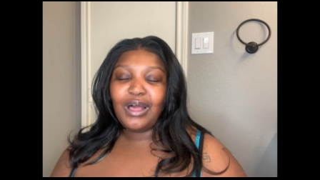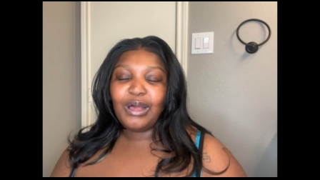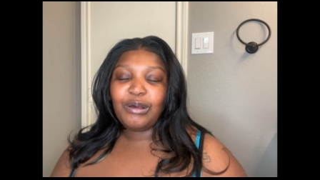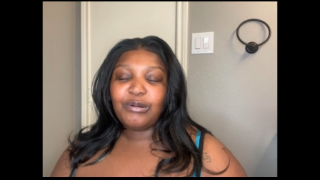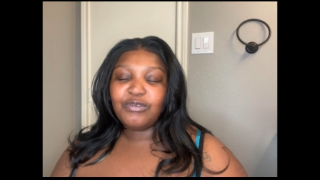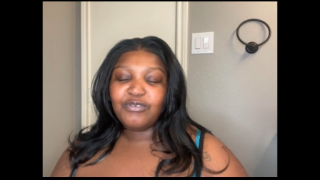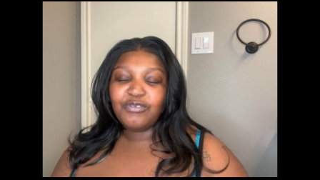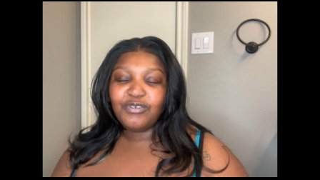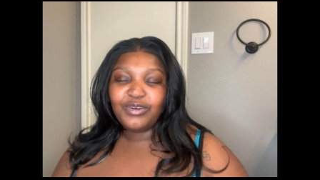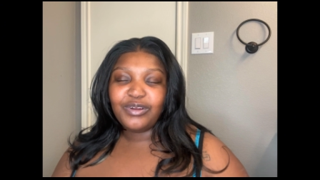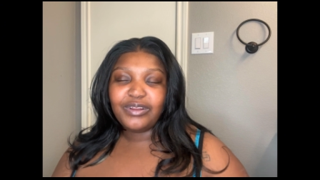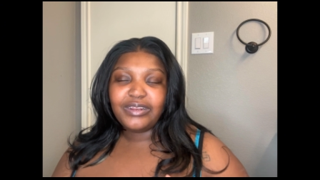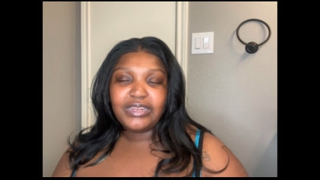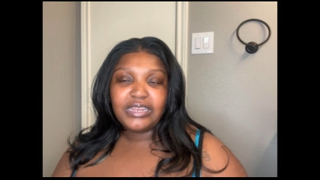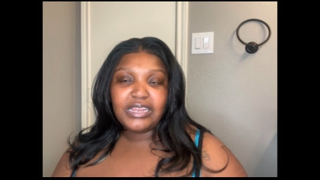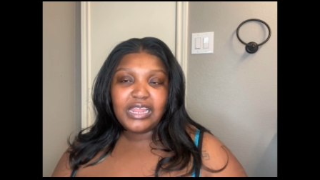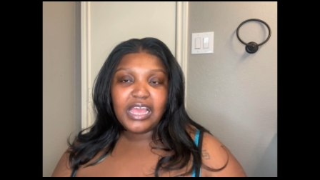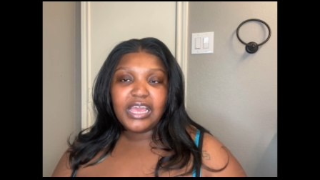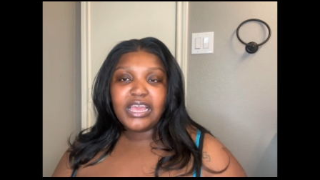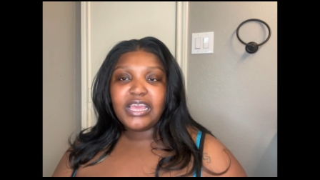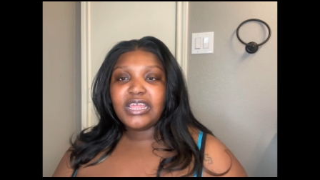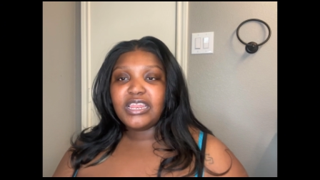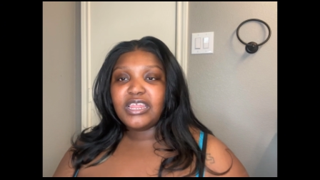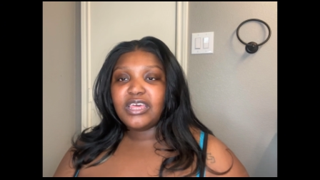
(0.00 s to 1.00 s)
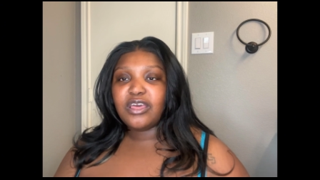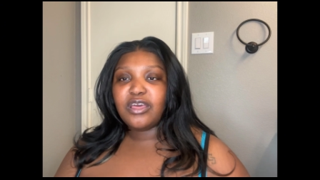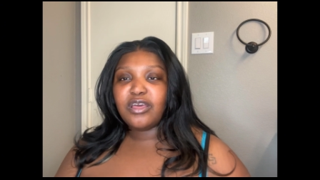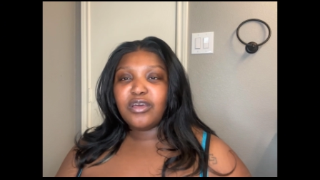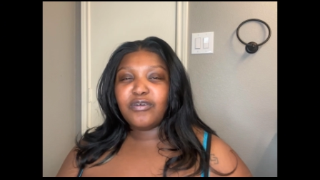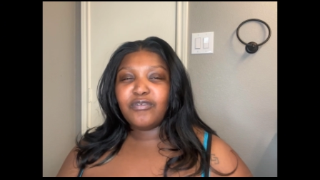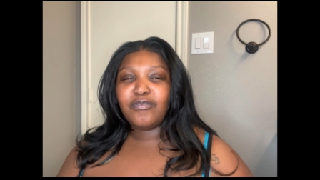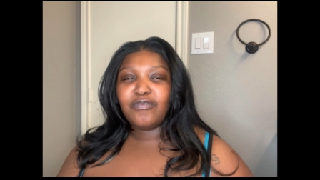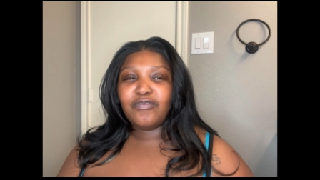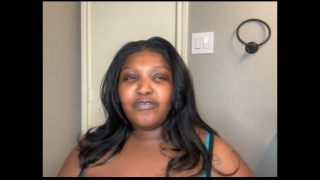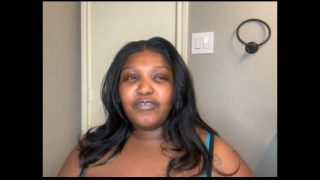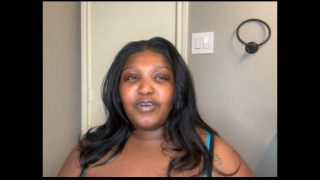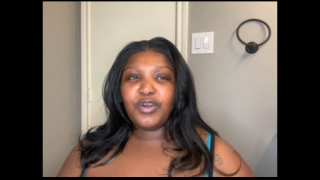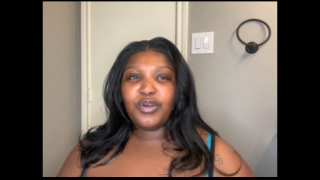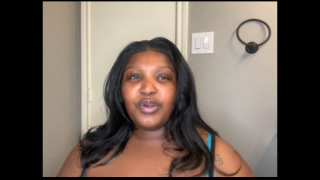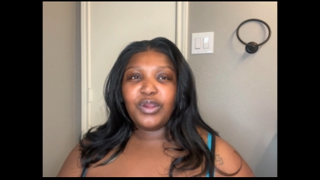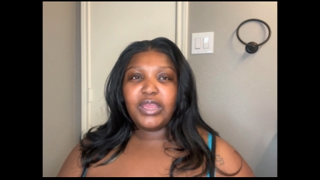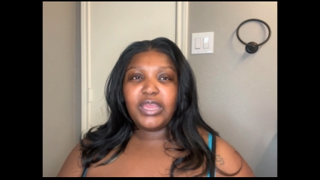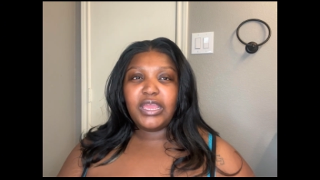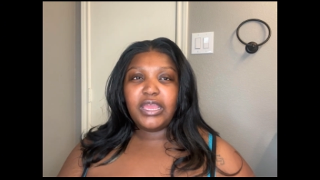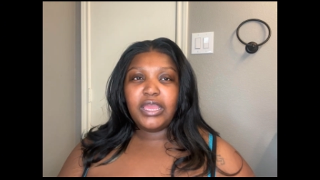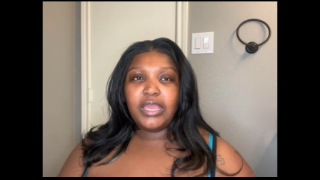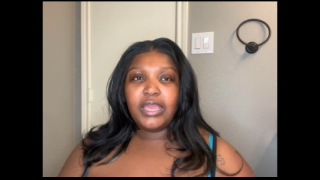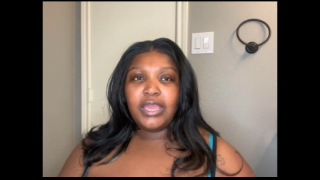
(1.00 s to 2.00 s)
I was very negative,
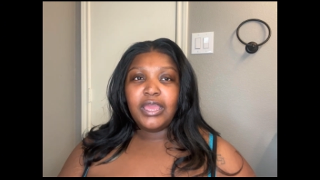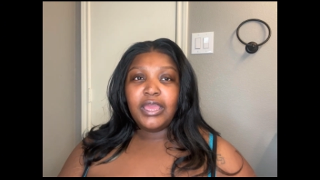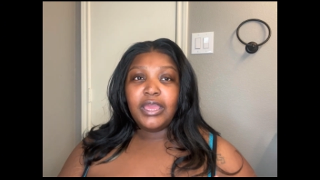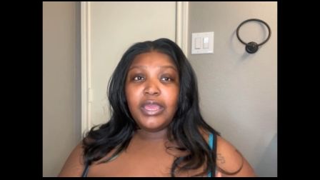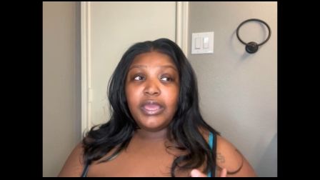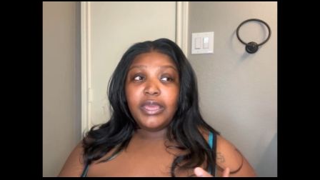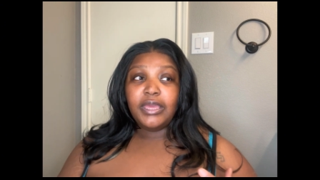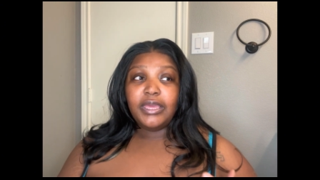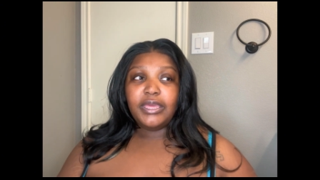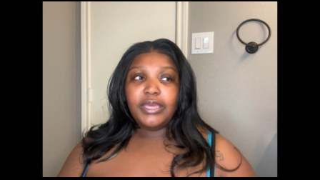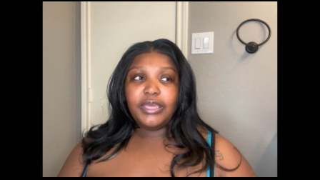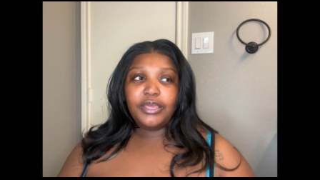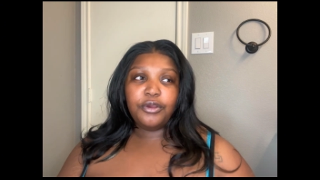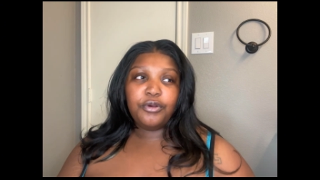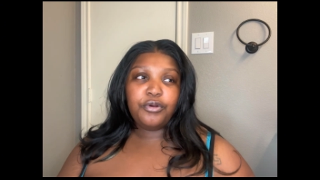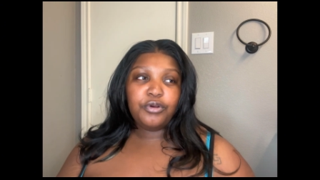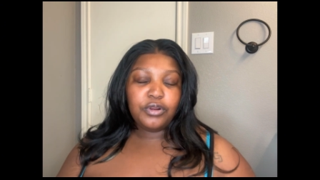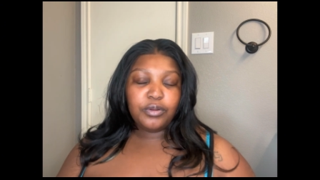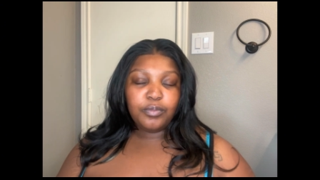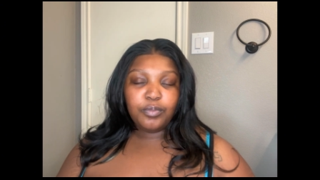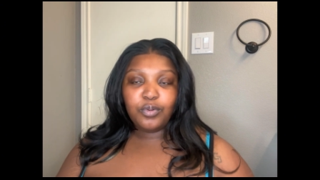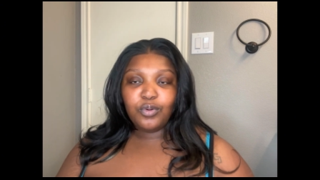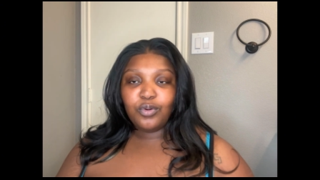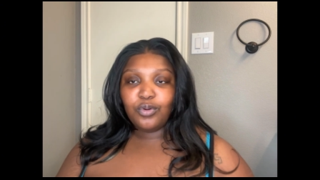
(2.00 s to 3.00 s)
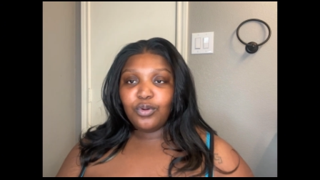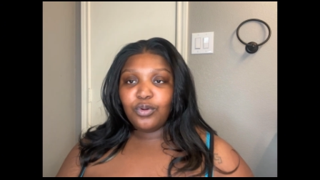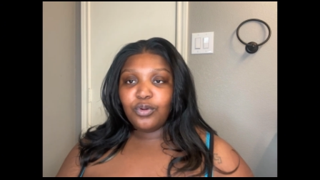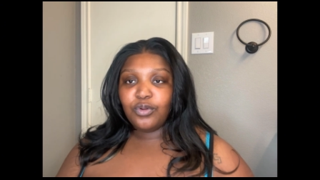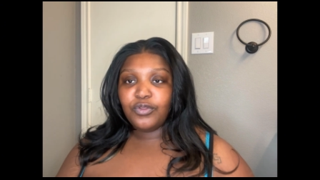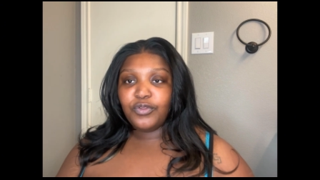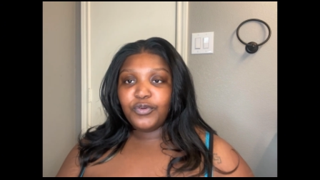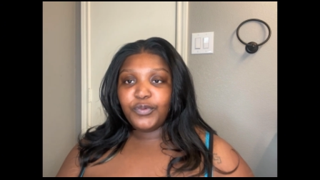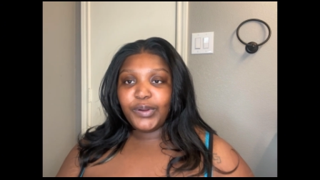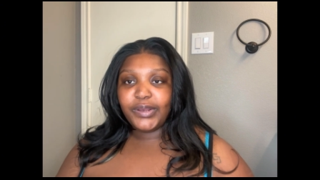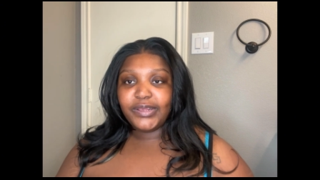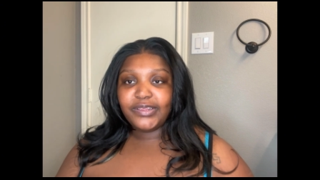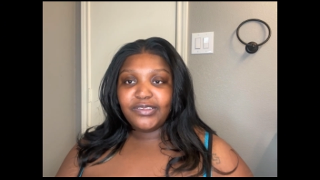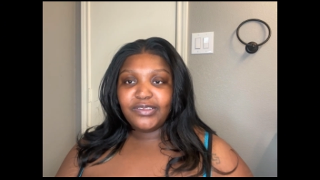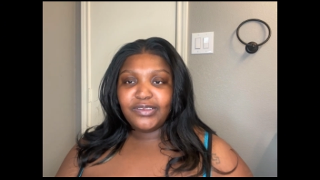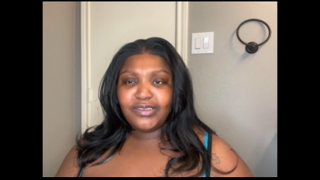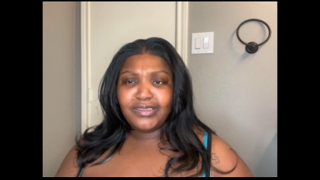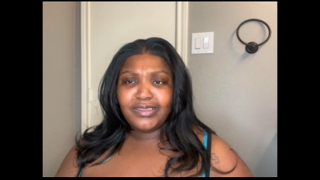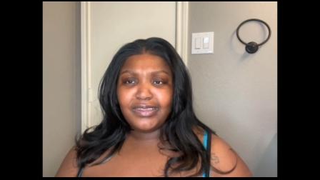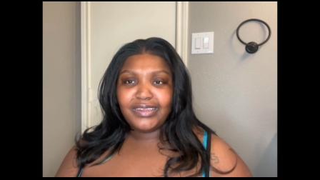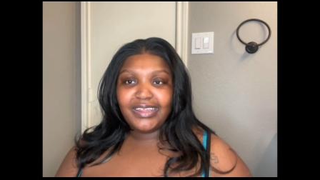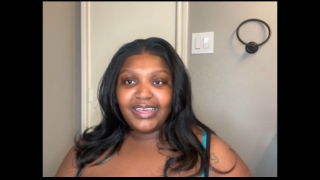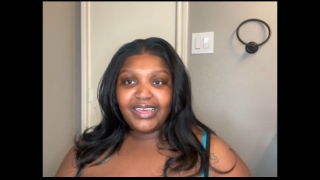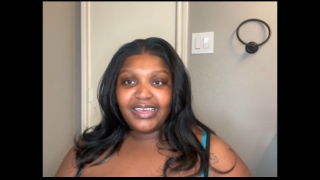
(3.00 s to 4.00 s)
very irritable the rest of
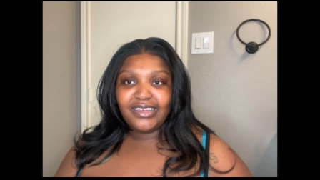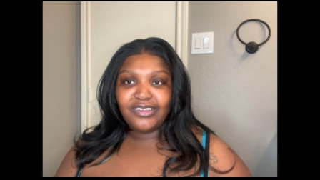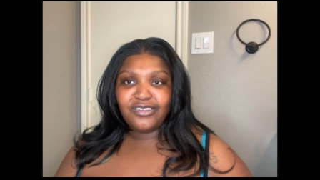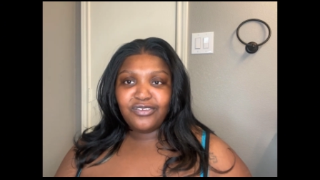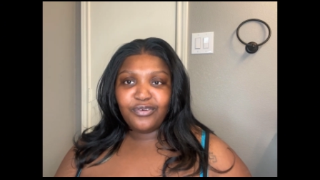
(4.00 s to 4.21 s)
the day.